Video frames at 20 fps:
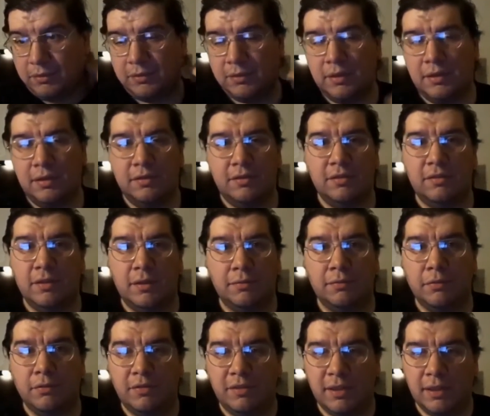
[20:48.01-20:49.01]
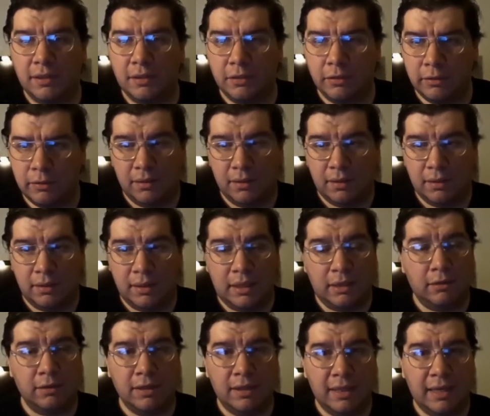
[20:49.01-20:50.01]
mostly because he's up for tenure.
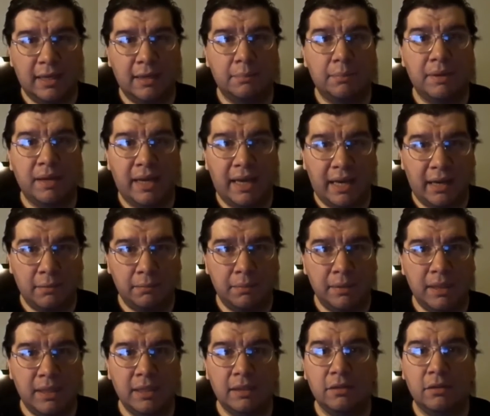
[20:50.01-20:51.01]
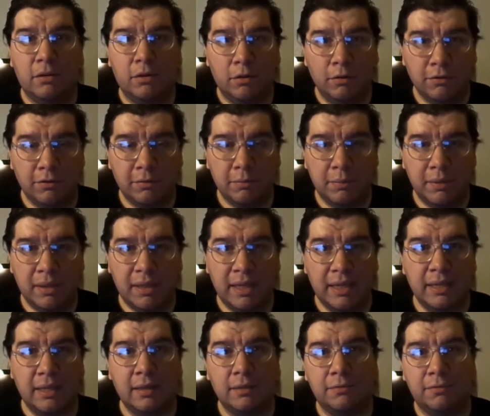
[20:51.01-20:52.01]
Not only that, but Abby and
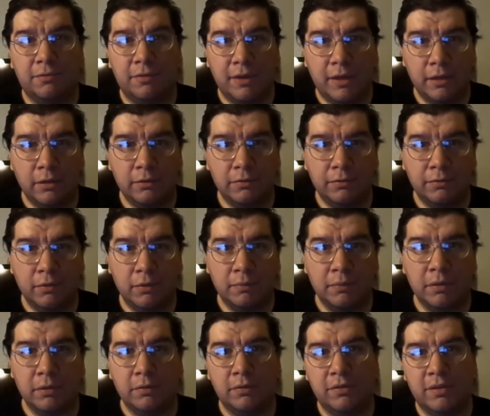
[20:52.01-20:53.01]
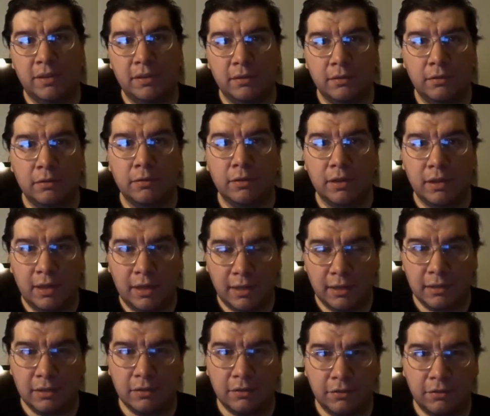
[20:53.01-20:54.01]
Holtzmann had got fired from their technical
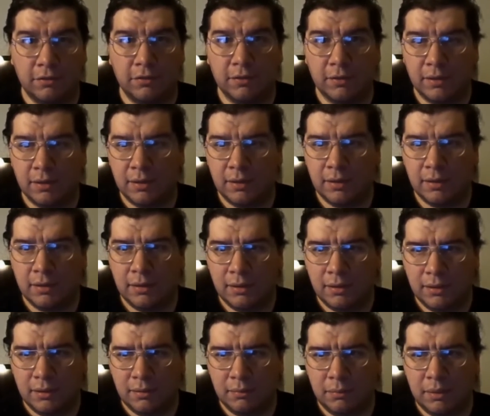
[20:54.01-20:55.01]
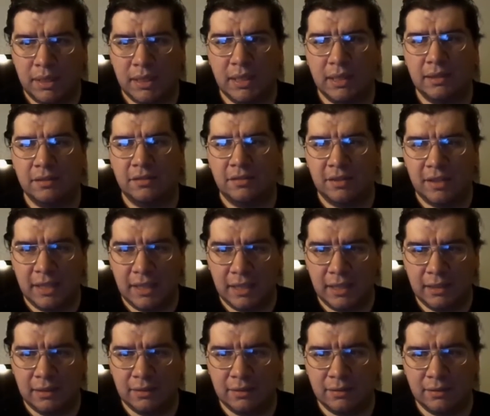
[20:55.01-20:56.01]
college by a
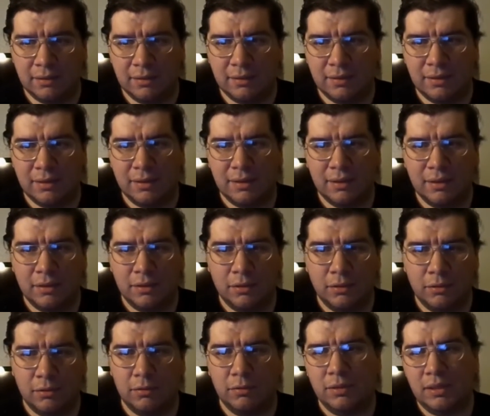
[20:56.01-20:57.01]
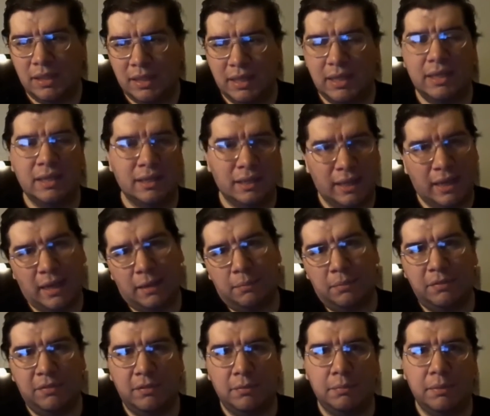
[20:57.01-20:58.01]
dean who, yeah,
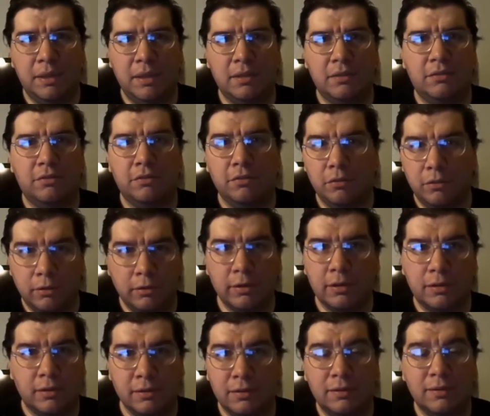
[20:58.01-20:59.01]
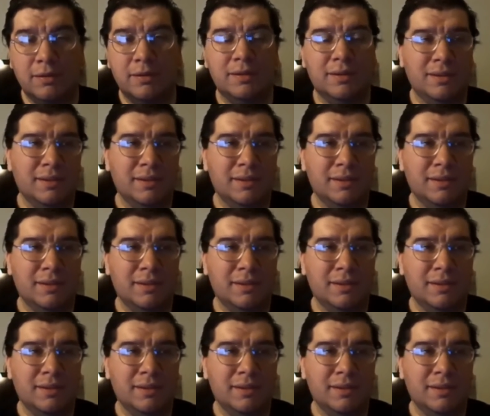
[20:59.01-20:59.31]
happens to be a jerk,